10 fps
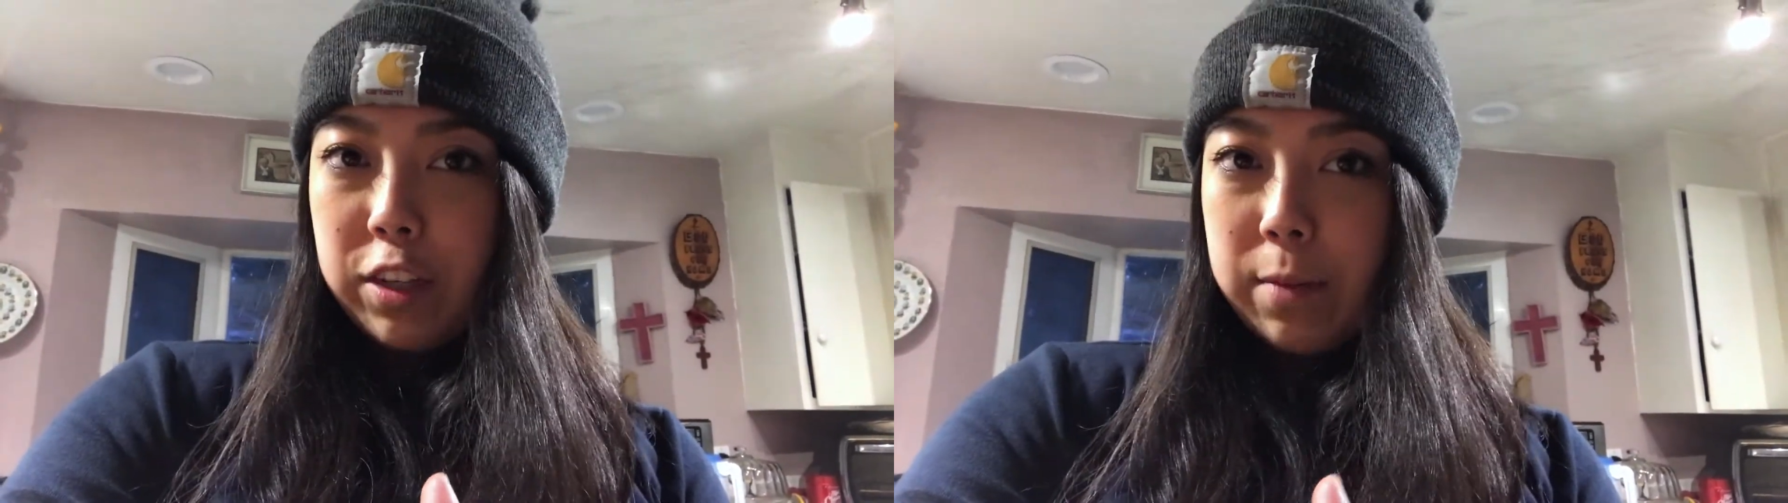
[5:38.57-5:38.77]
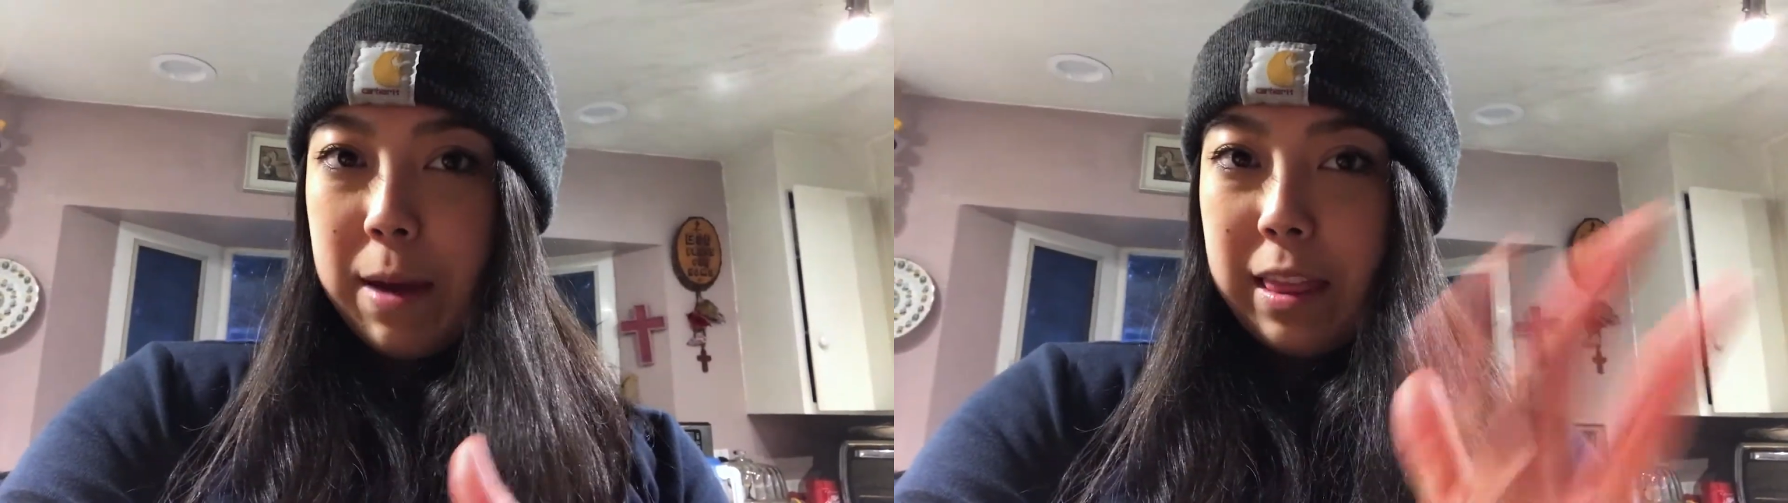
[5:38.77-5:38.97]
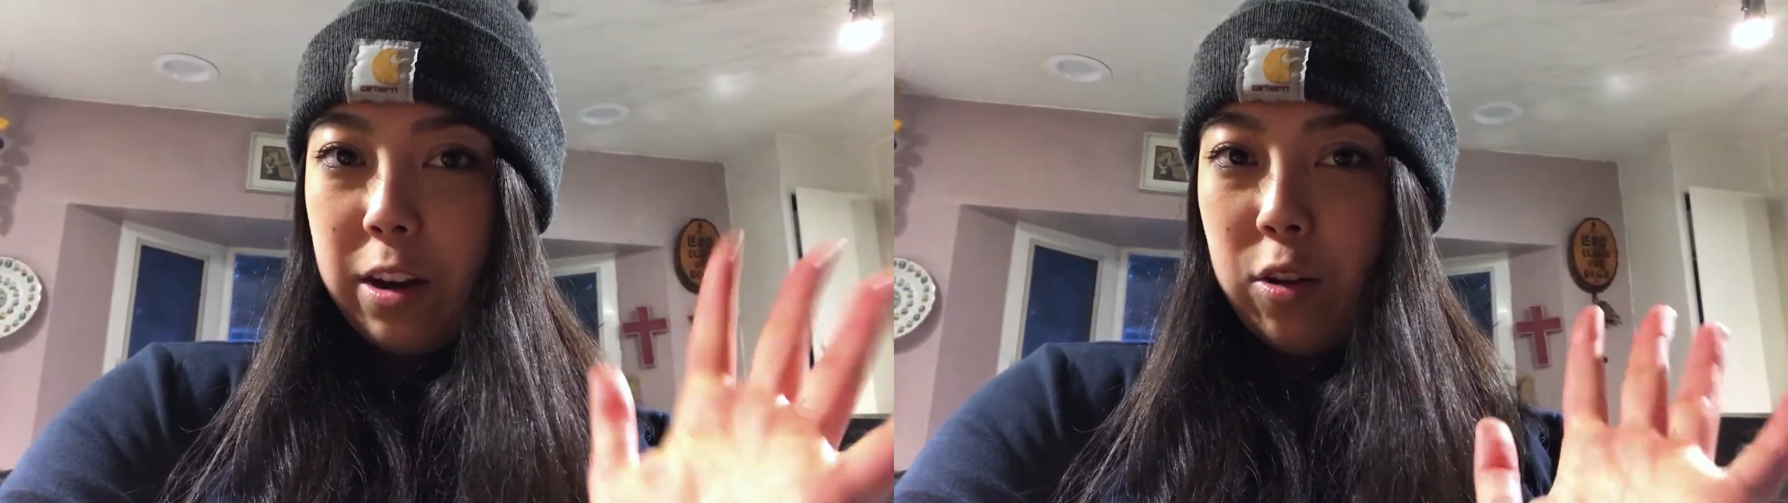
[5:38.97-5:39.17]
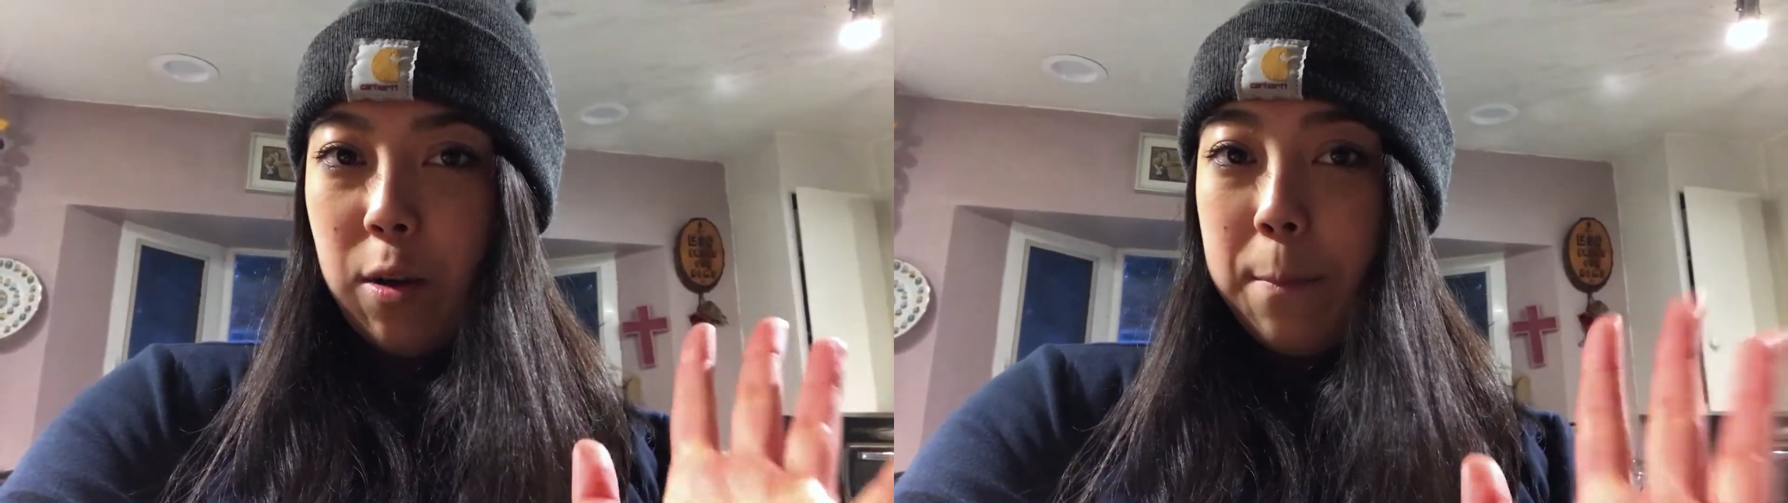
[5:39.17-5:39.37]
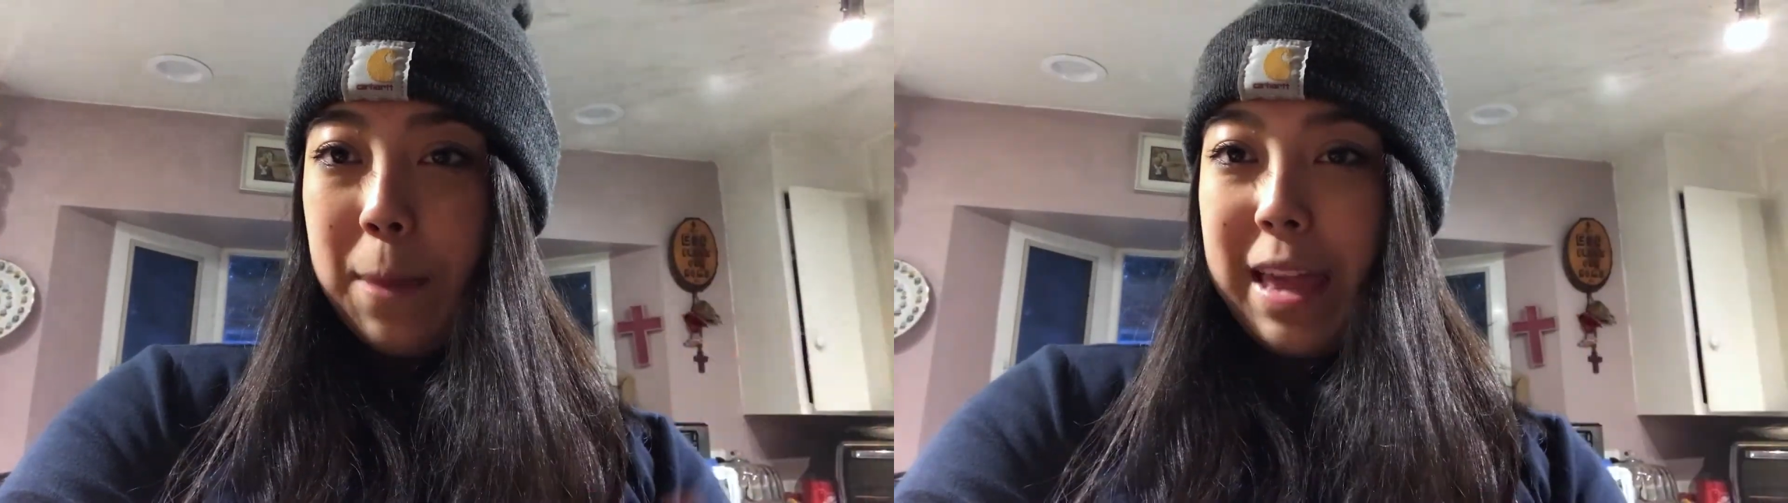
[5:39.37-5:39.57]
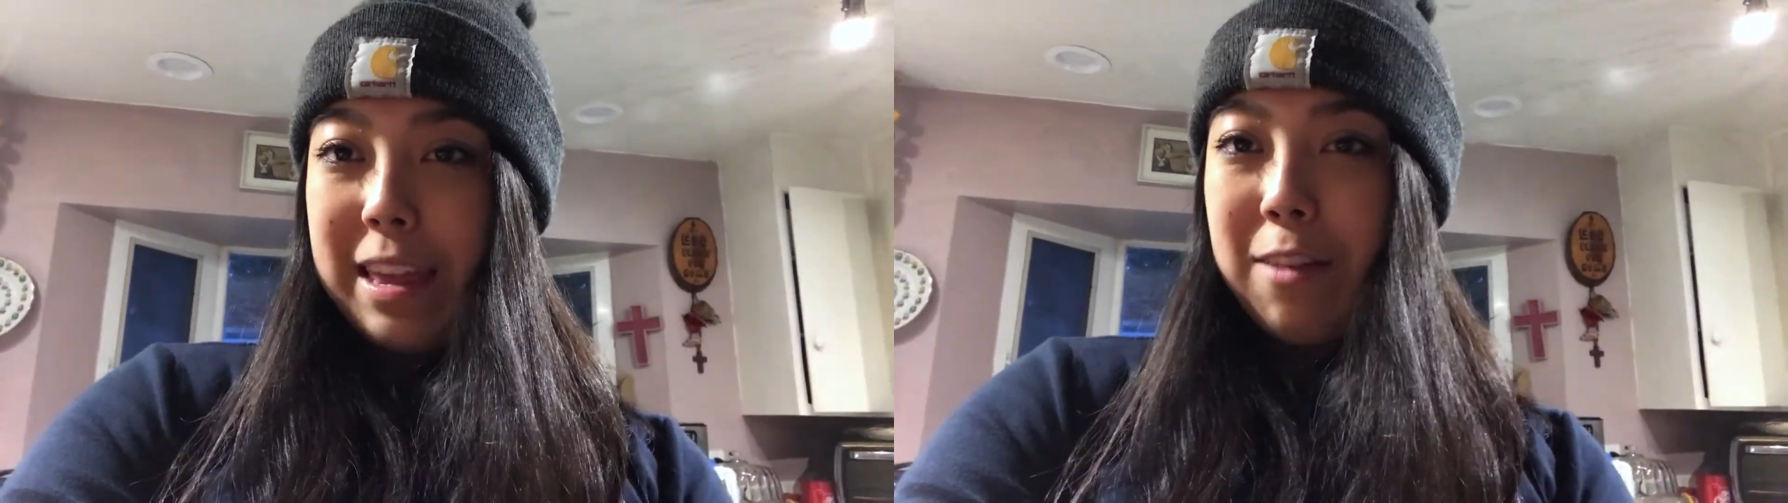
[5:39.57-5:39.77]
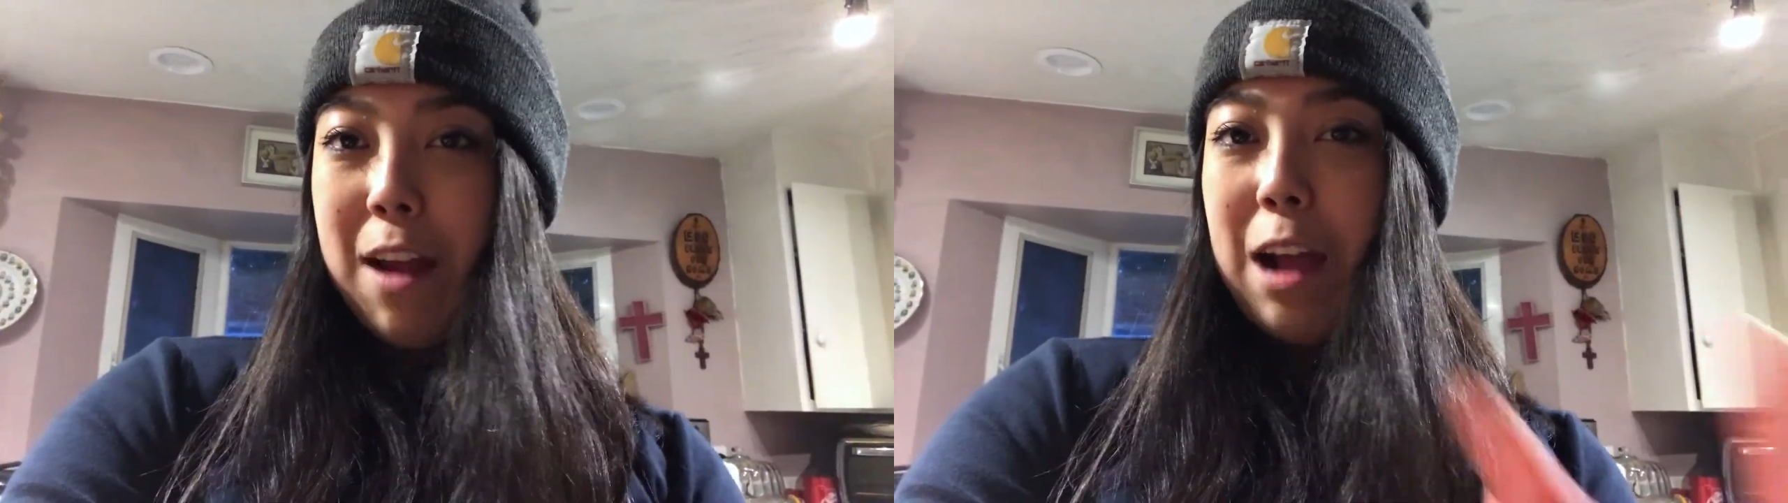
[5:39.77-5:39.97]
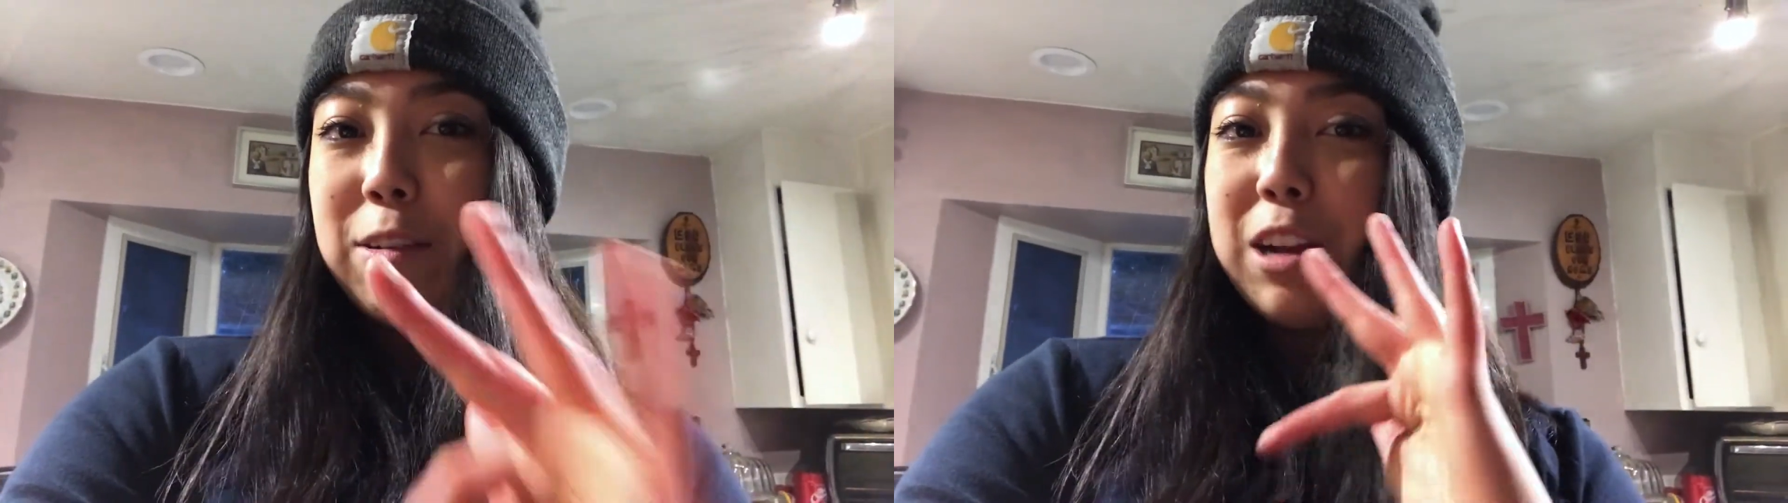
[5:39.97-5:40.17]
to my little baking
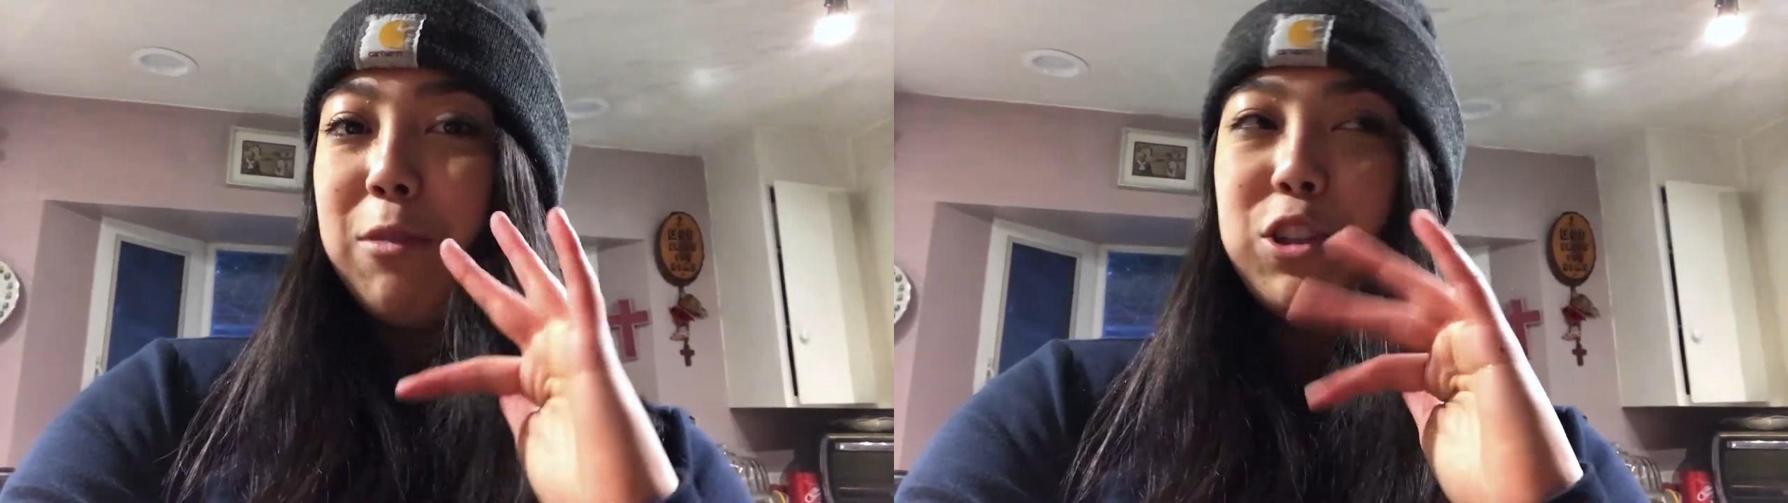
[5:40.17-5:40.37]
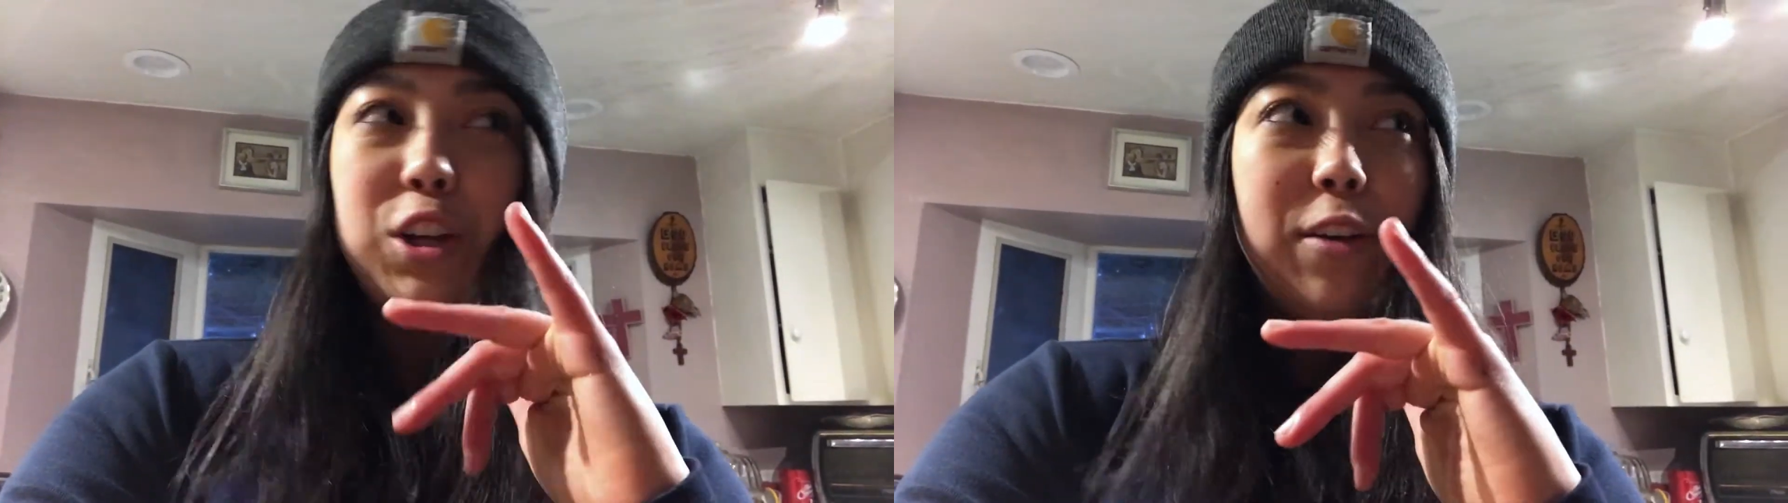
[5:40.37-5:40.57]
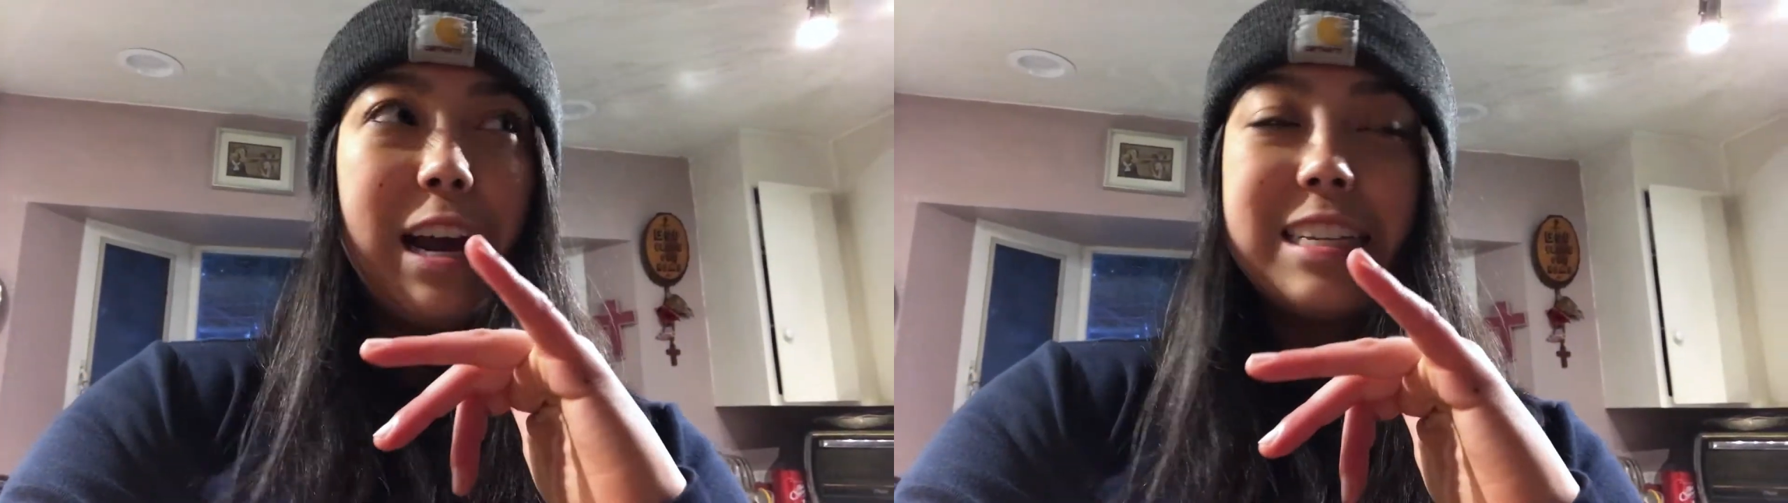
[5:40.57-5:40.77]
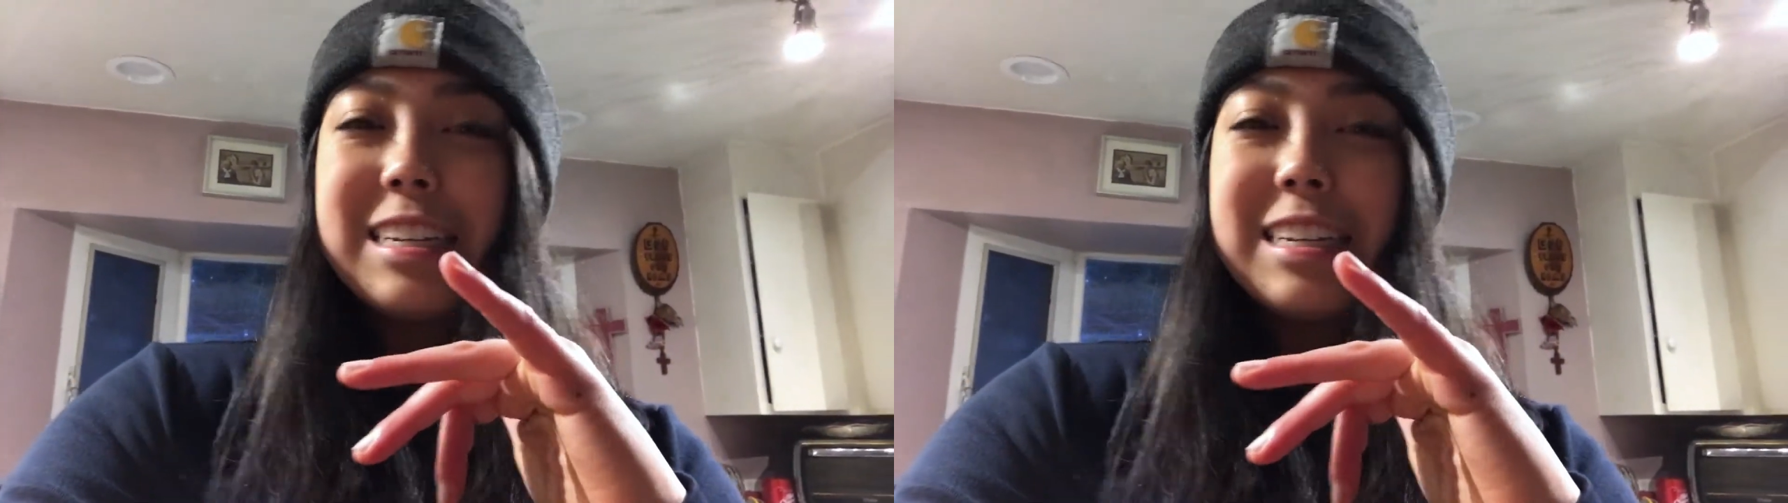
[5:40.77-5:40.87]
rack, which I will show you guys in a